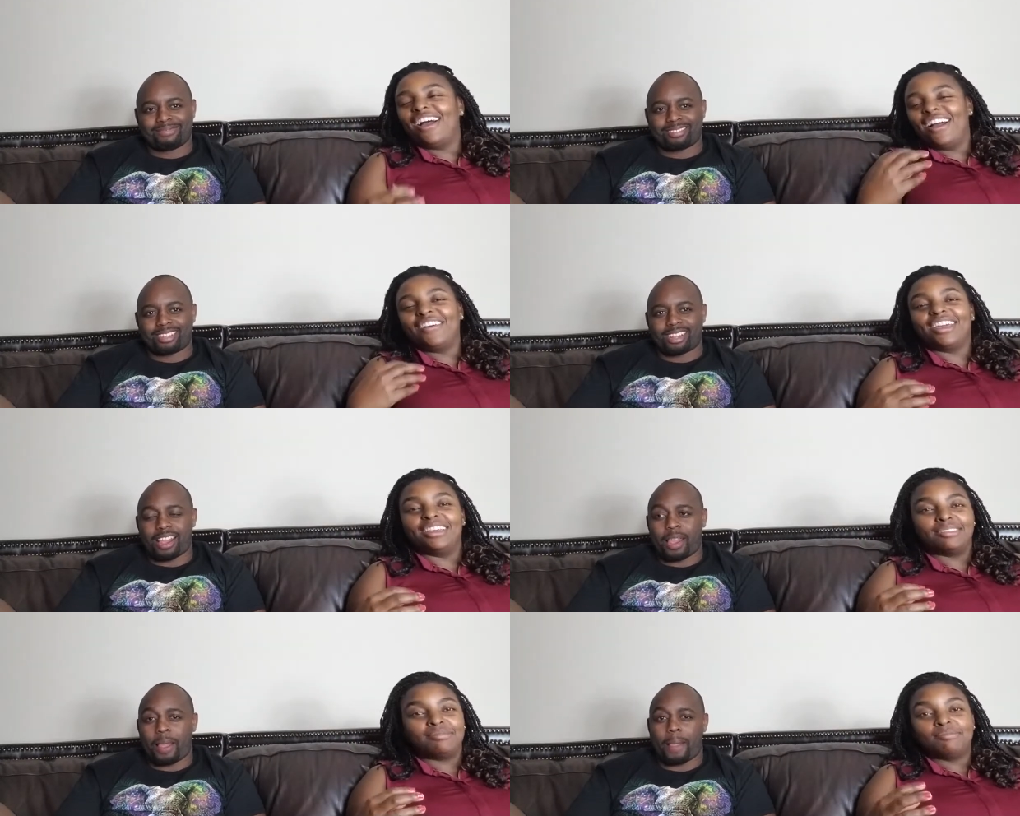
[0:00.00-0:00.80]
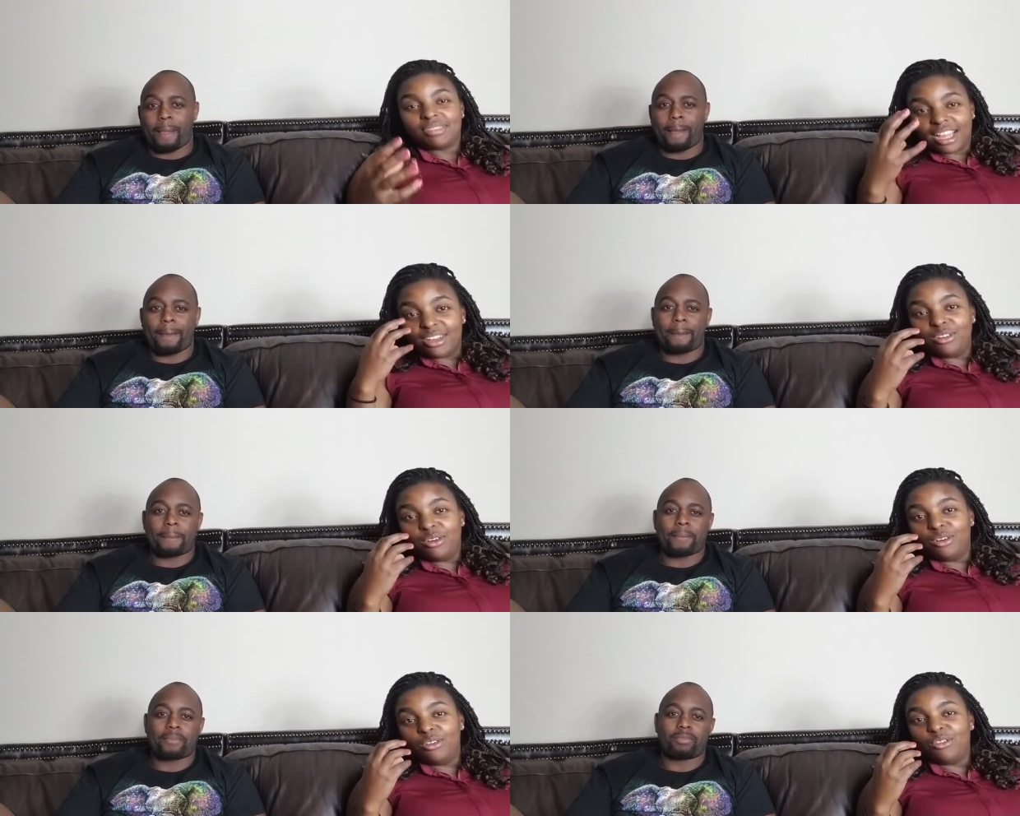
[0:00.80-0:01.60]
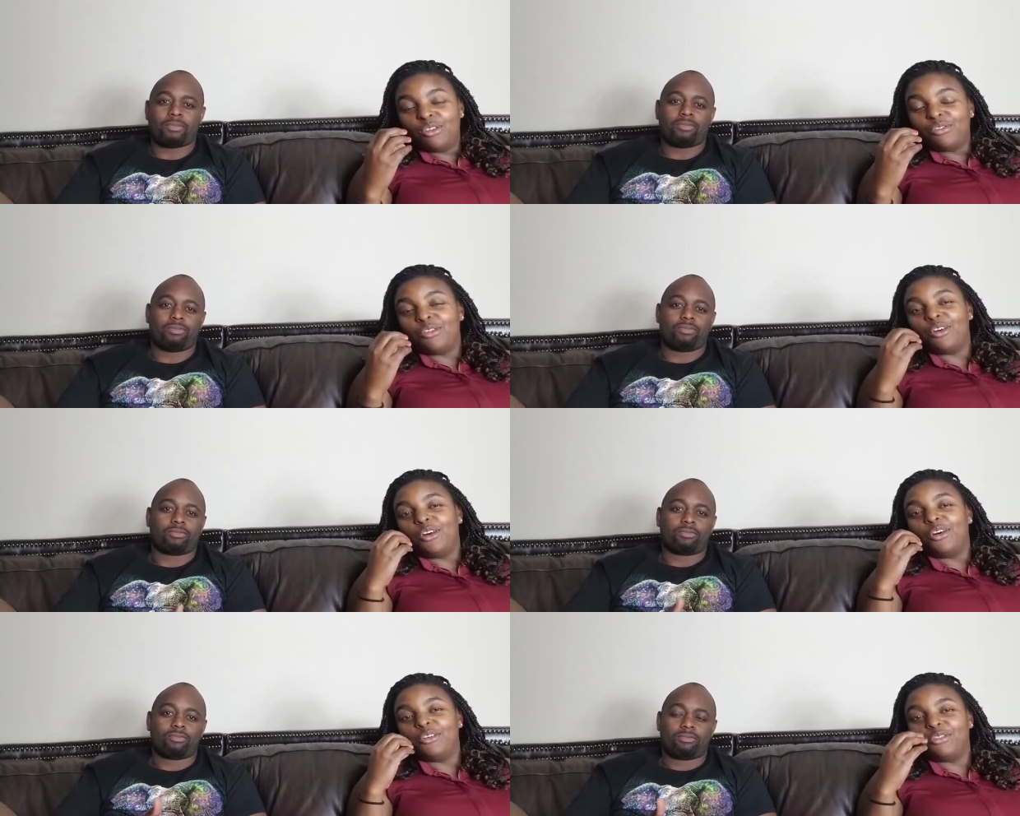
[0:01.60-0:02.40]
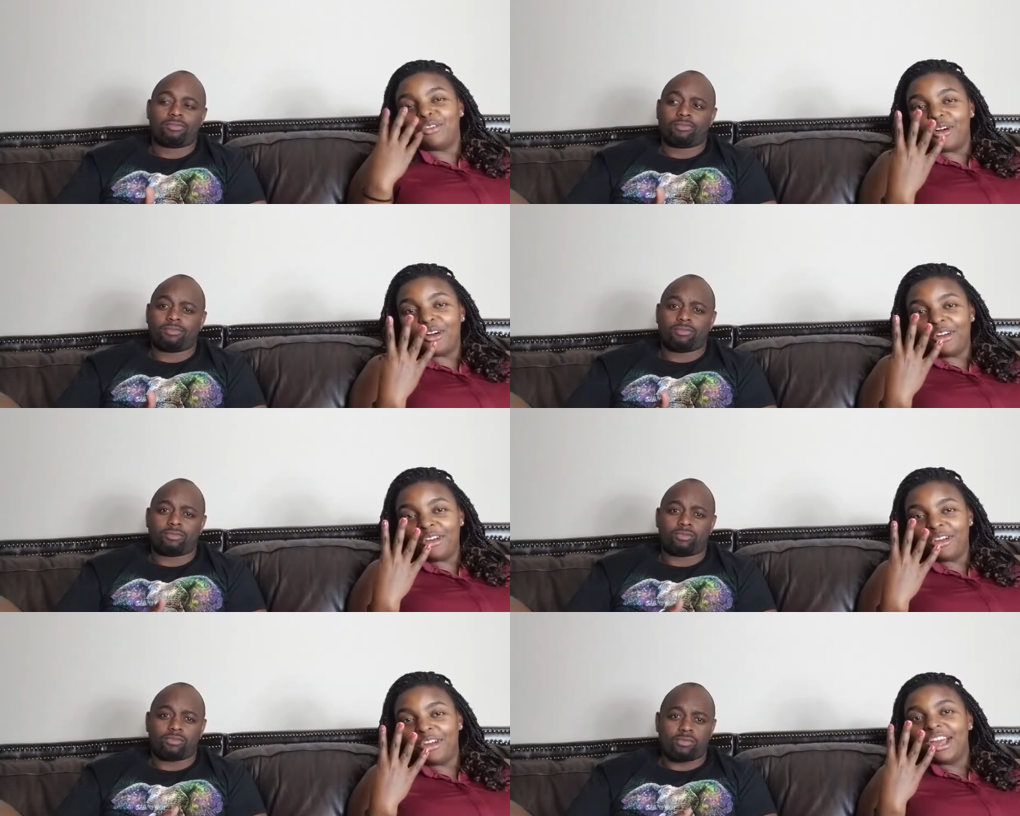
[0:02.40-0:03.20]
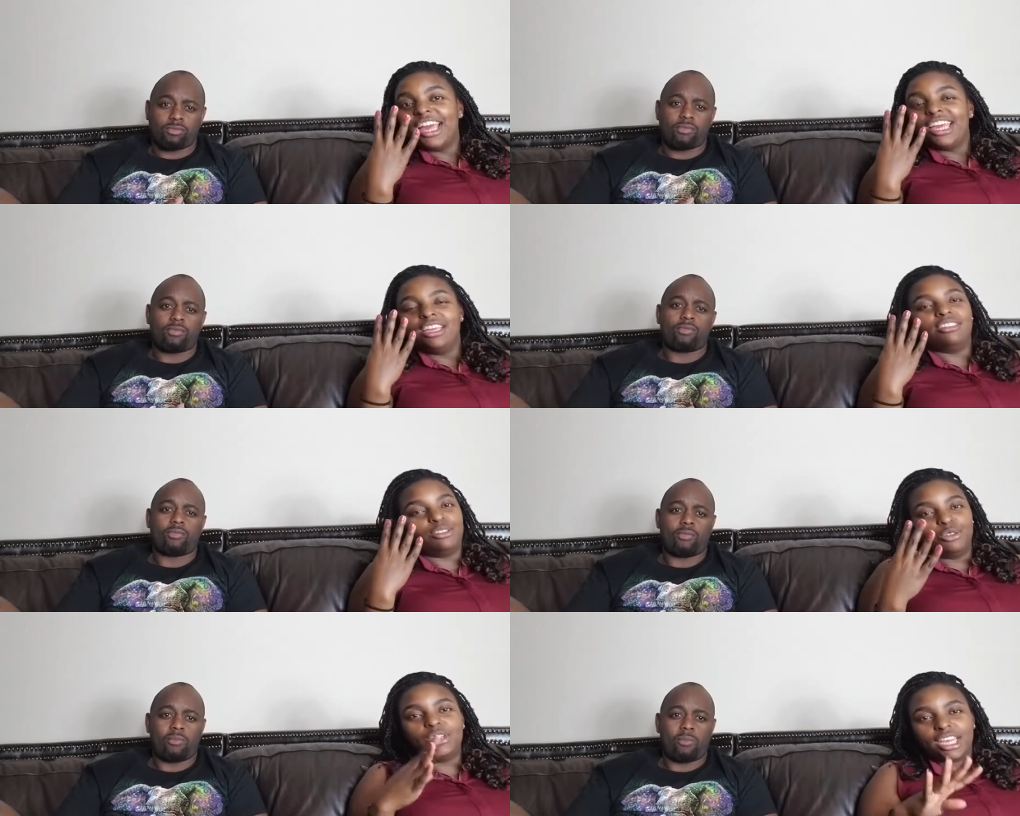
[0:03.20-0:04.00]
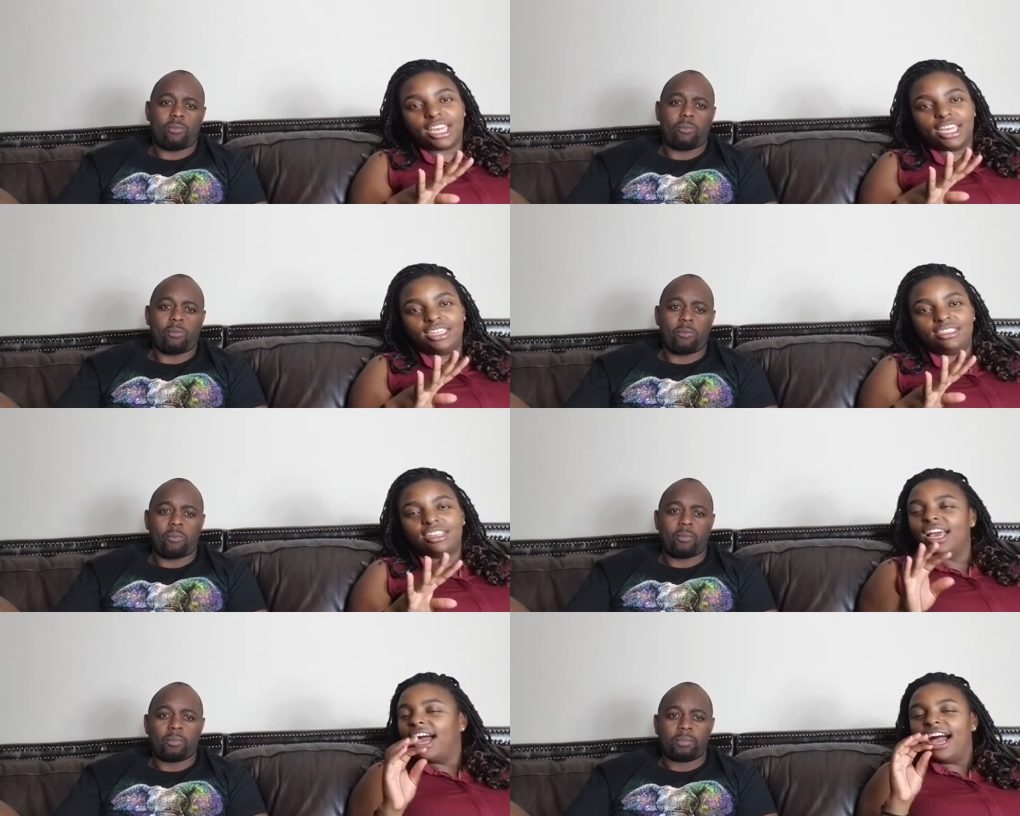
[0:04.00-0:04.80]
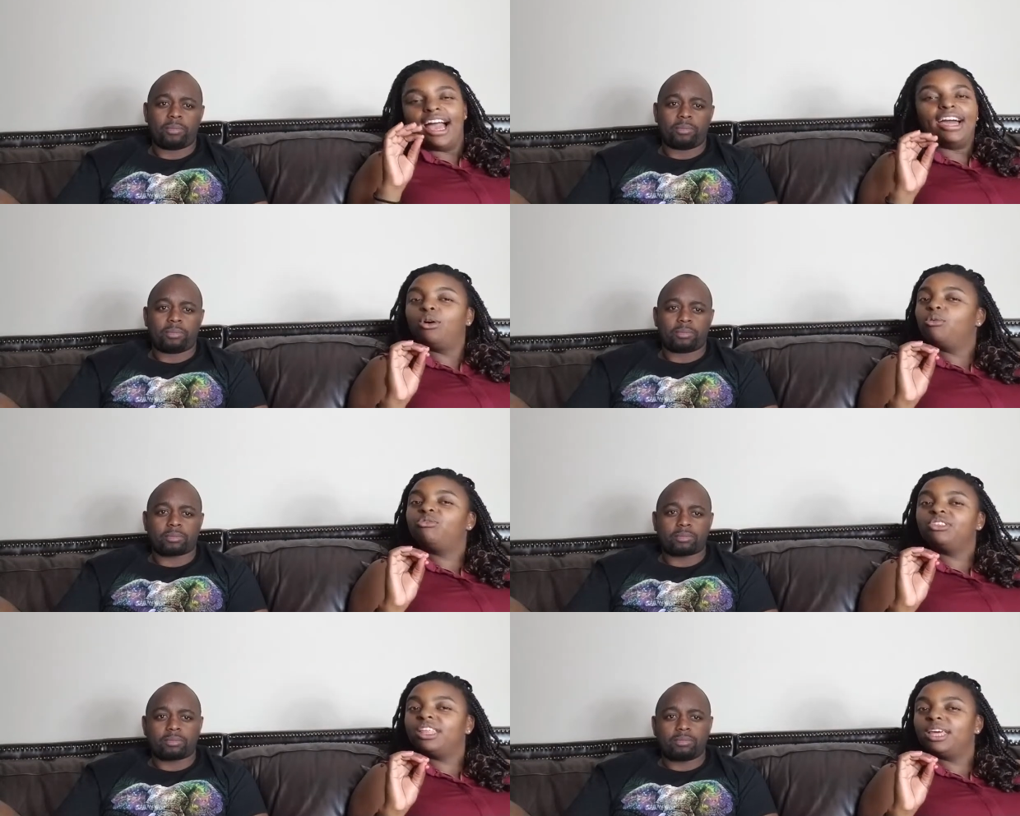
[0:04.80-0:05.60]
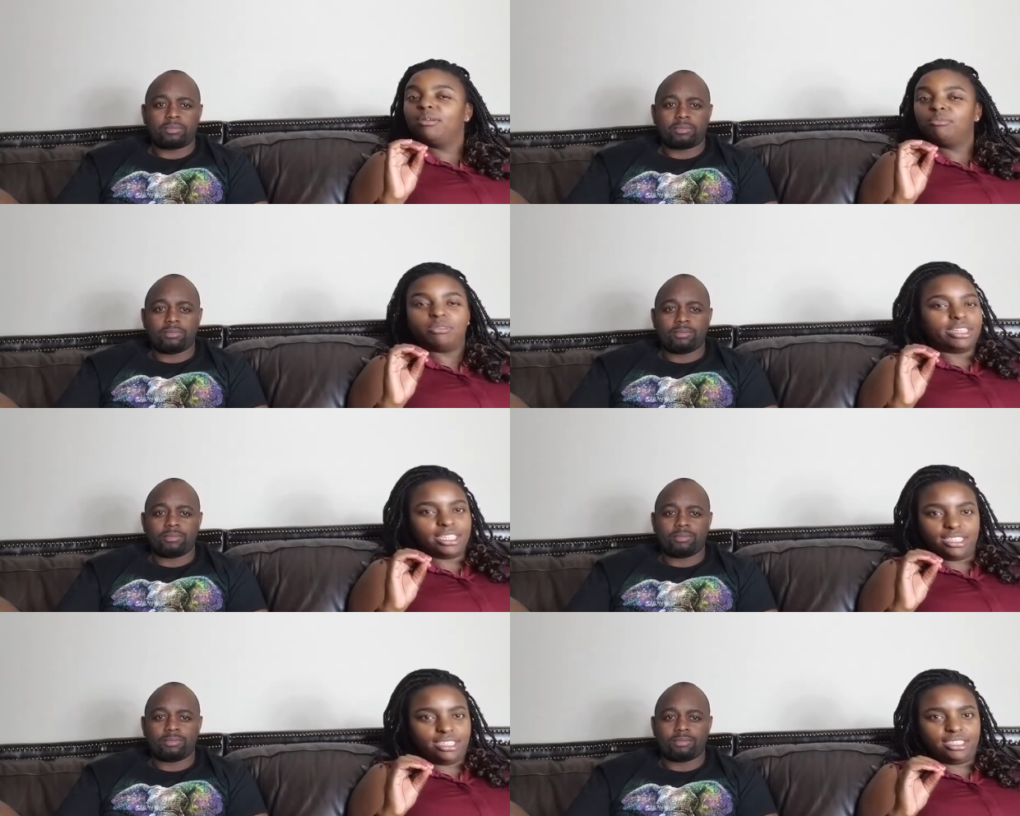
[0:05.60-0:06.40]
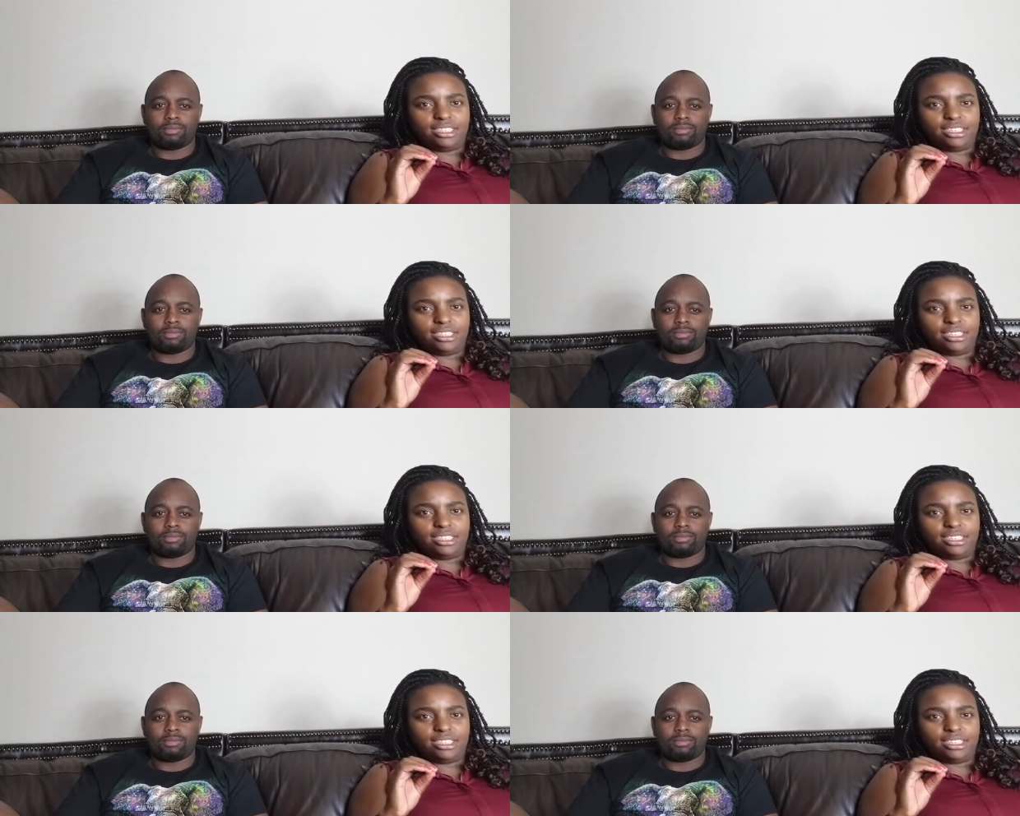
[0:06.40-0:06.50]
Speaker 1: okay i know for four is luke and kate i had hope for them but